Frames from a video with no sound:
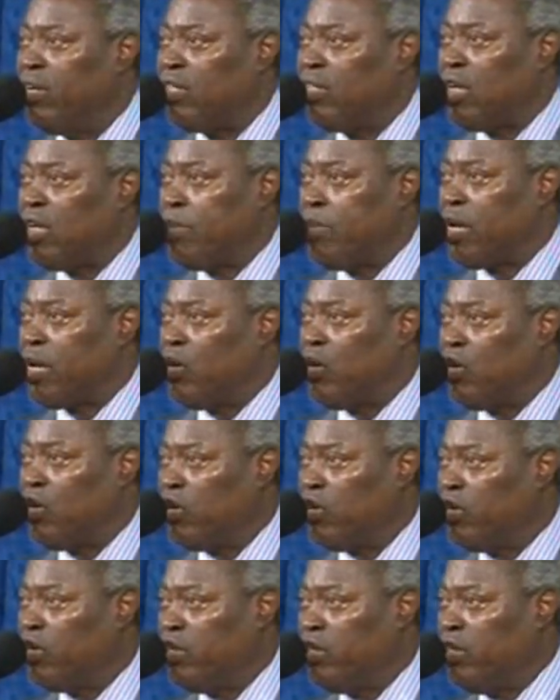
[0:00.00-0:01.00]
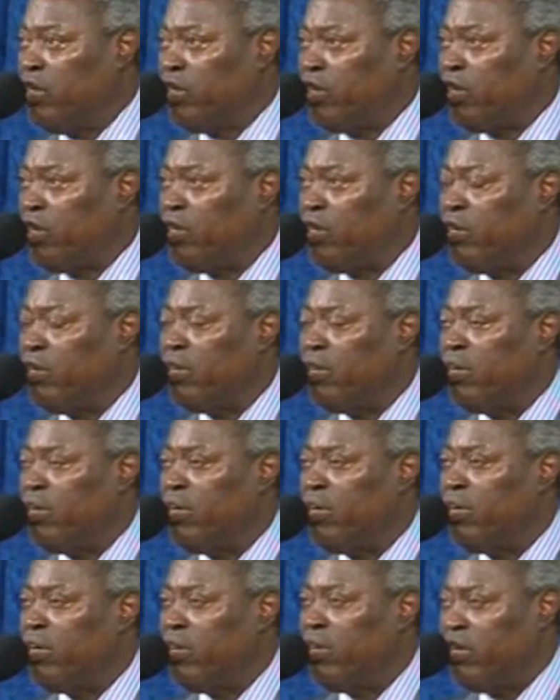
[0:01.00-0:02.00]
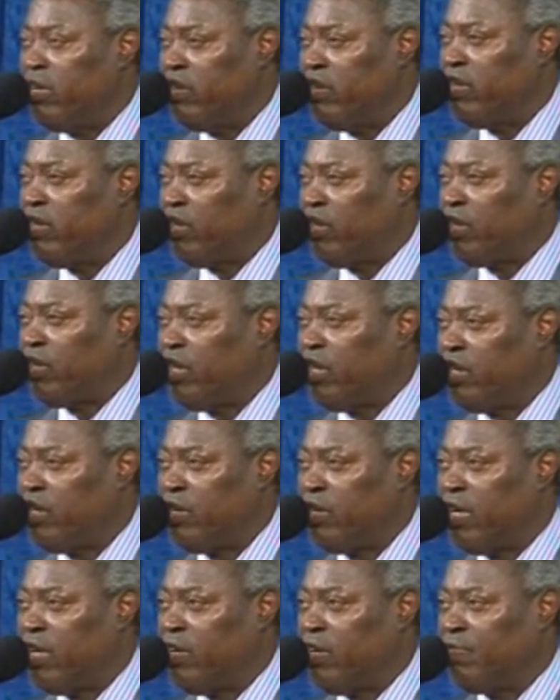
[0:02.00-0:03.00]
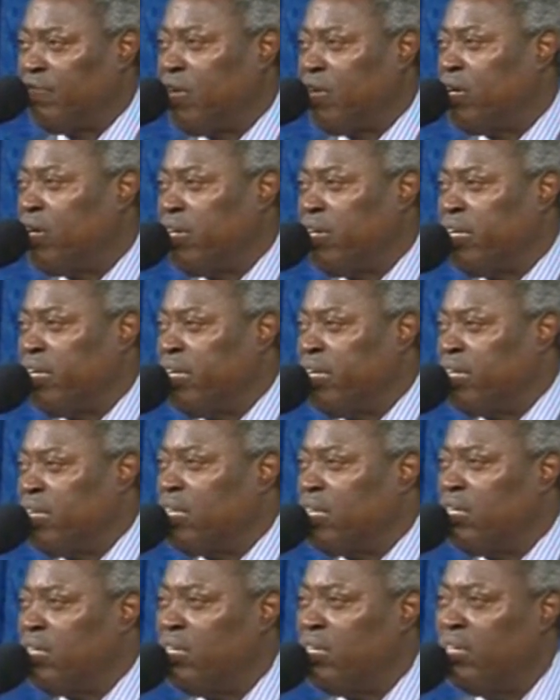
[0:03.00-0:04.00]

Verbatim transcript: shall be called the children of God.